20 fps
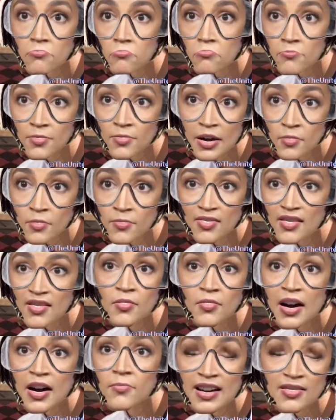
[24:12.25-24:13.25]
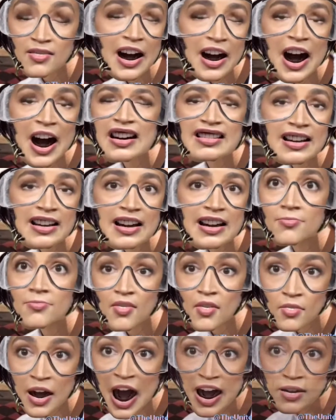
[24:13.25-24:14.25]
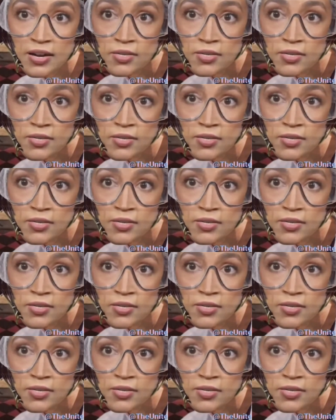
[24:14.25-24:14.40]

People were screaming, I love you, AOC!